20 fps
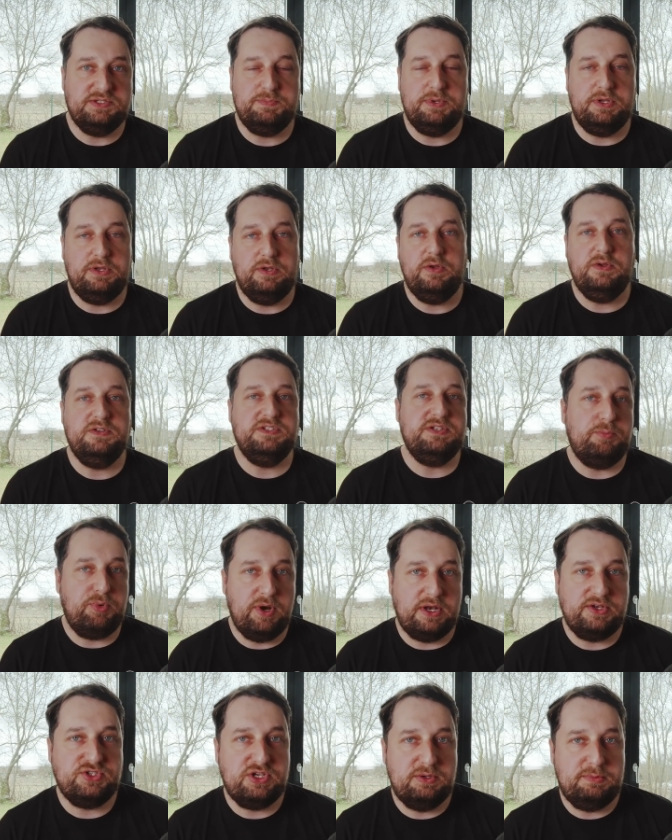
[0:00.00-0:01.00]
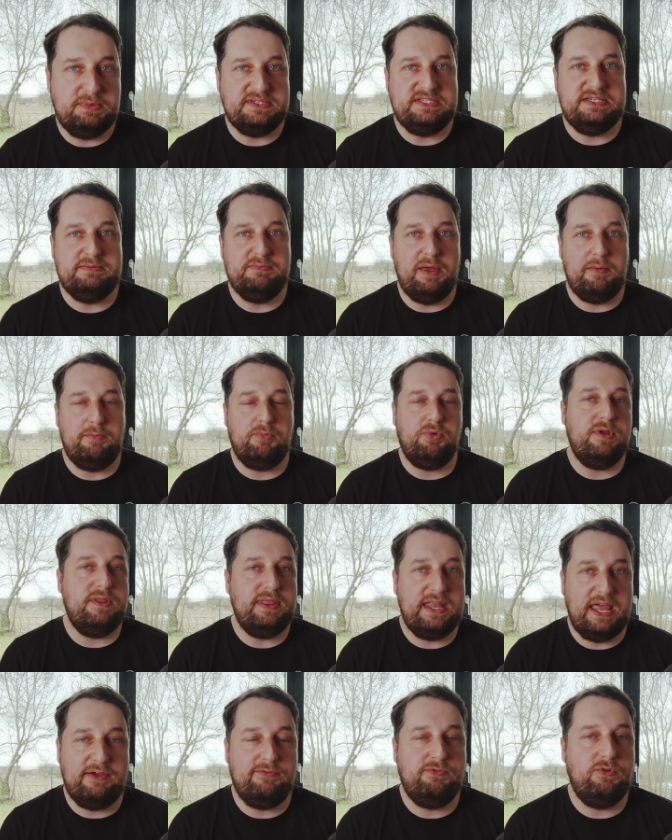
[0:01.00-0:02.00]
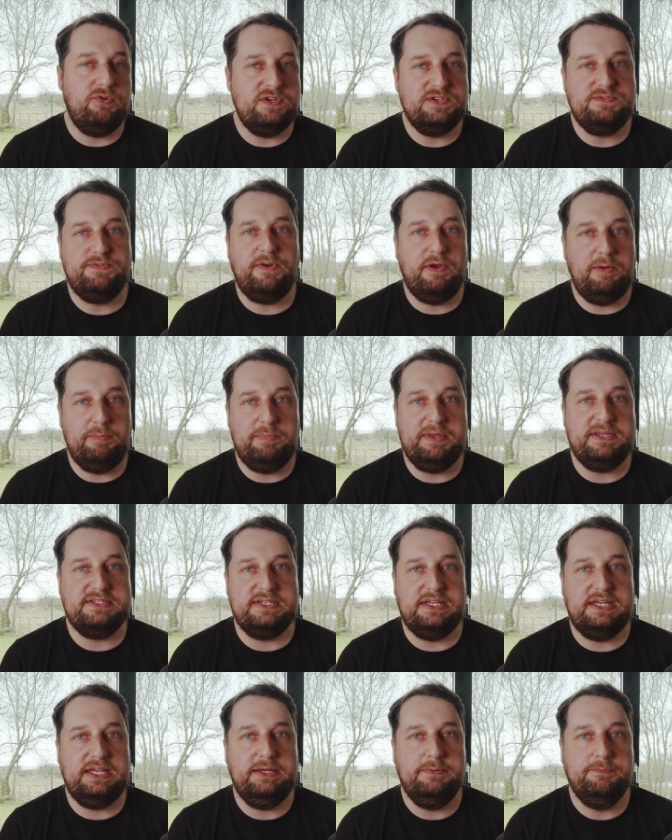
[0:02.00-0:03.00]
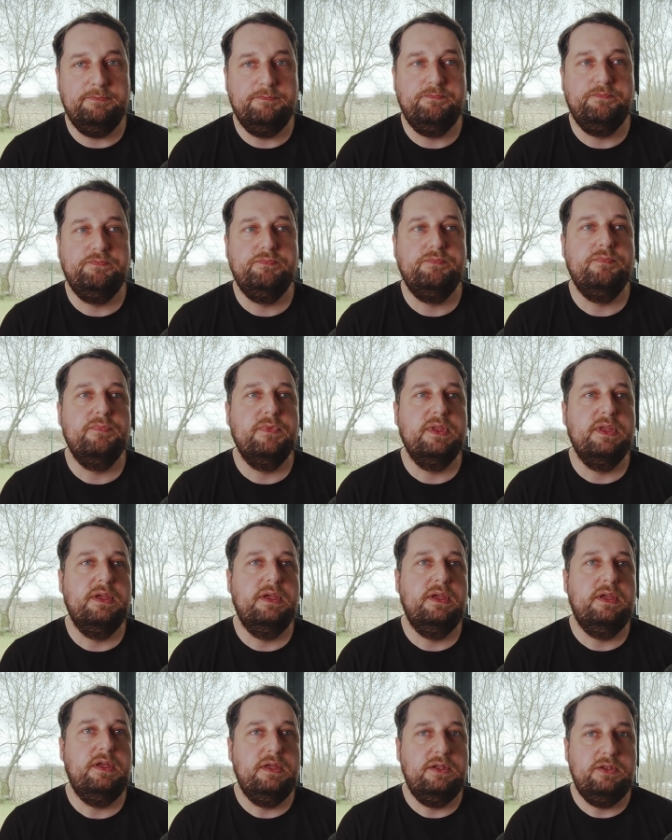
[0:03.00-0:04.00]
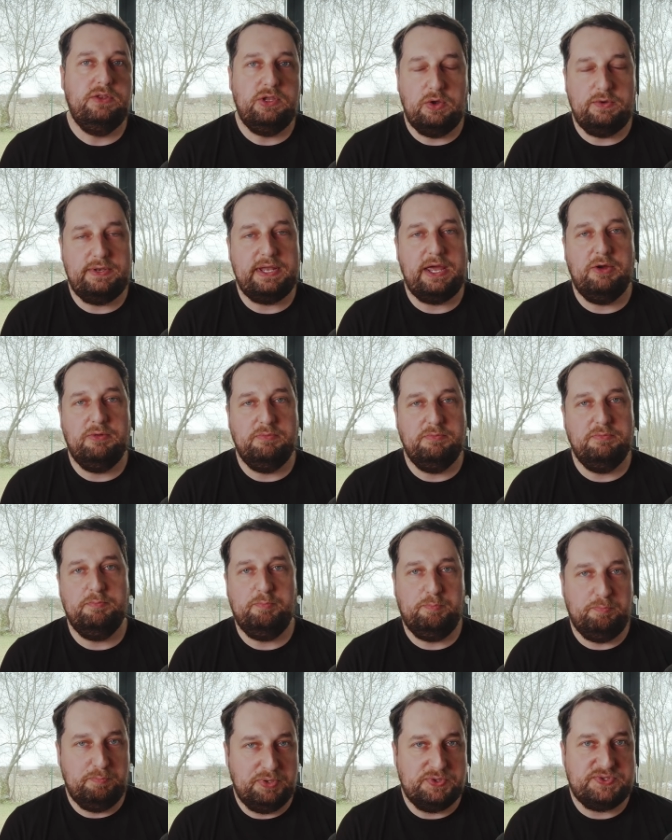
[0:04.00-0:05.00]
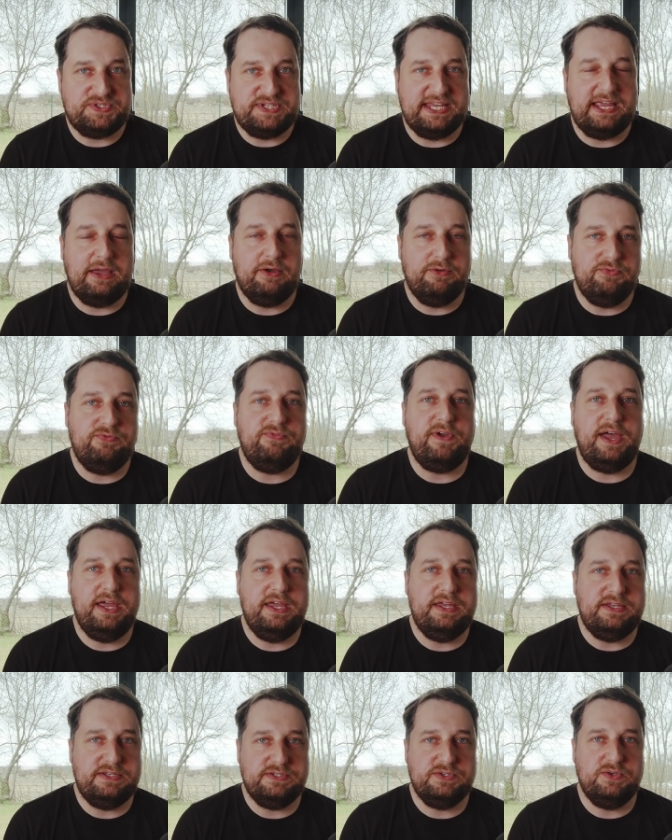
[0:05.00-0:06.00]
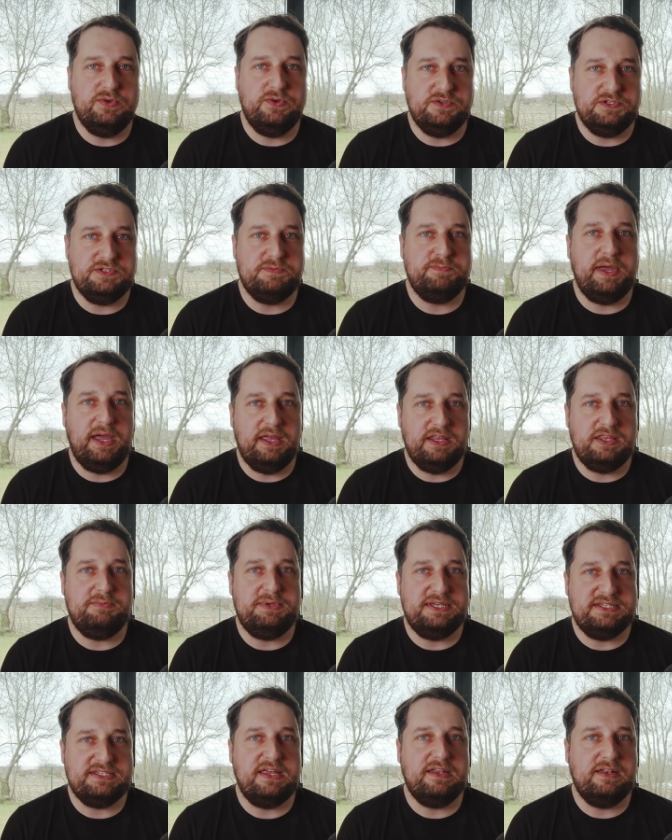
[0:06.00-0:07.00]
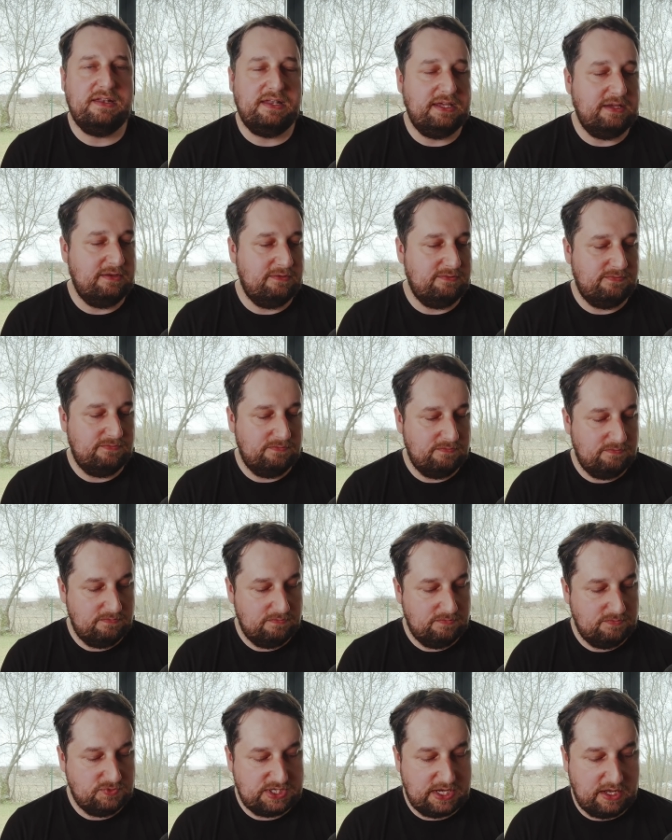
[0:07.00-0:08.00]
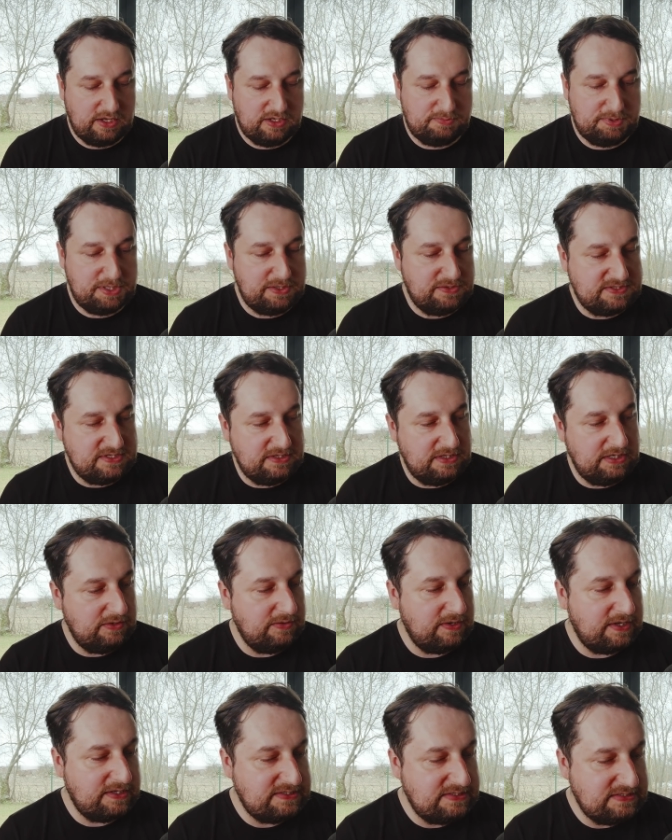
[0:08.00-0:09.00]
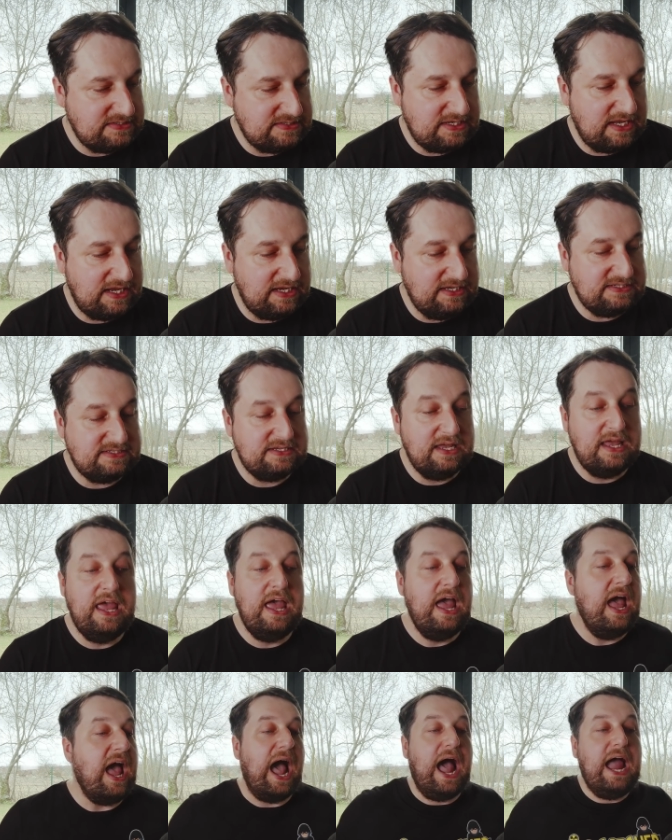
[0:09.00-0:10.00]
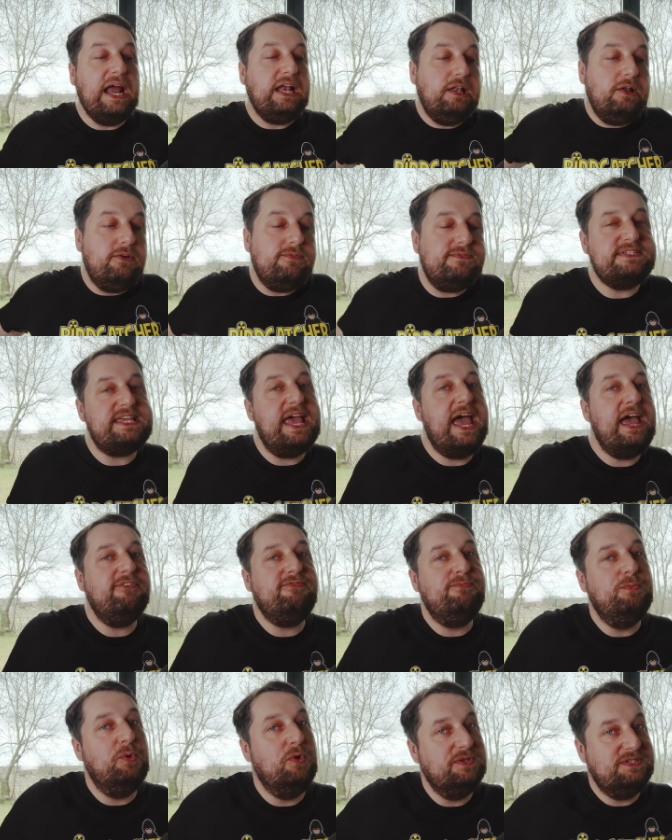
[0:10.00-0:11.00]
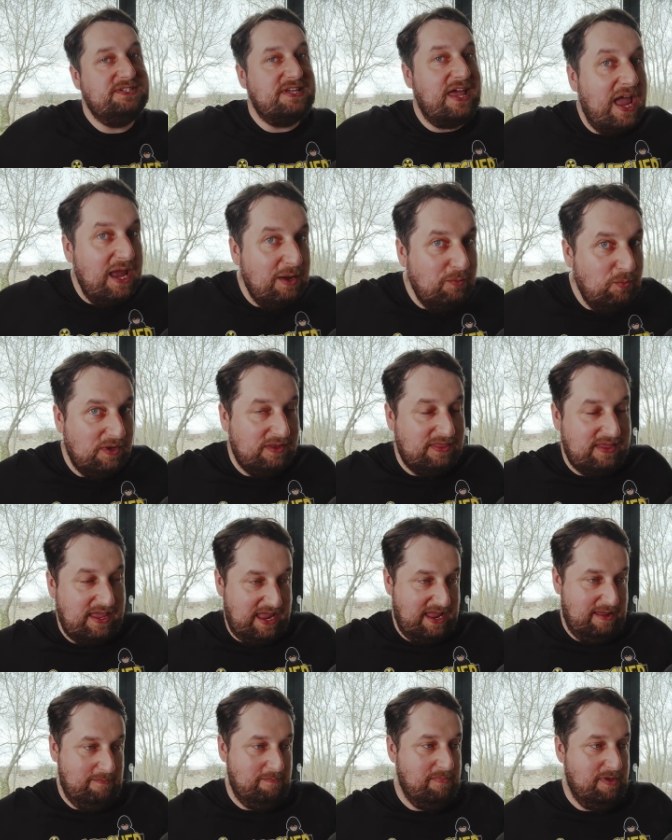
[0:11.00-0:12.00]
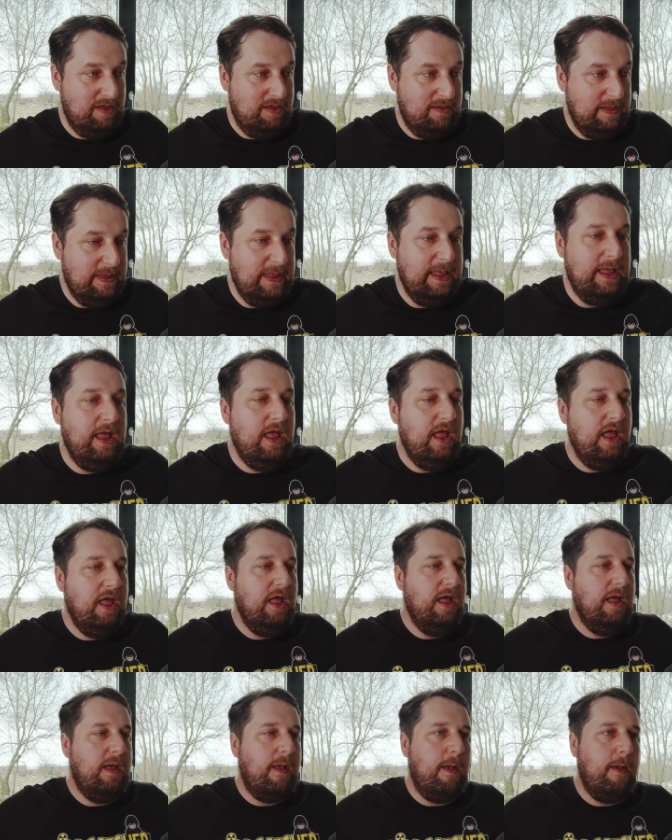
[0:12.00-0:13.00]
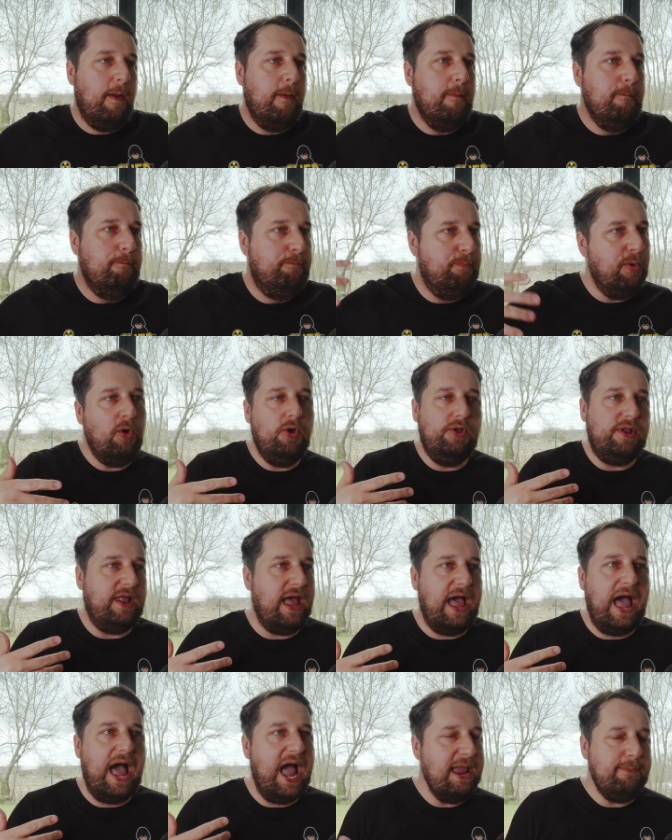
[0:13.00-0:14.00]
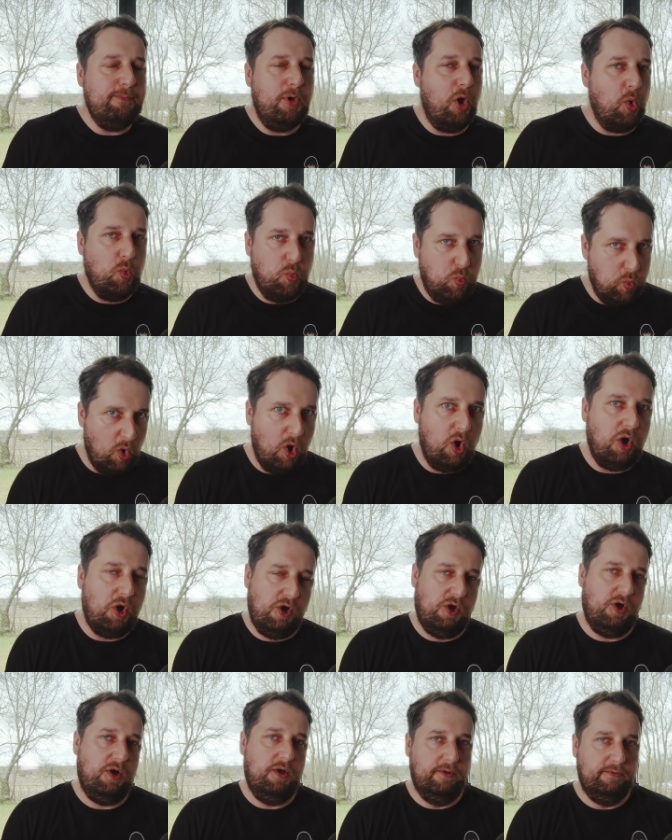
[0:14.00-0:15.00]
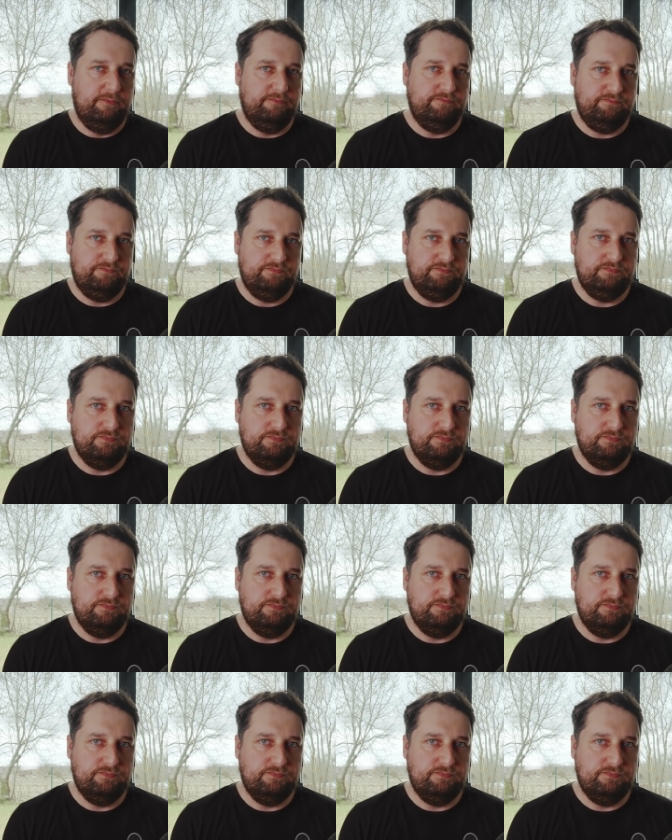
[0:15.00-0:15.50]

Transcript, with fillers: husband, who's a branch committee member and therefore is very busy, no doubt putting out fires caused by the mishandling of child abuse in the United States. I'd love to have more time with him, but I'm at war.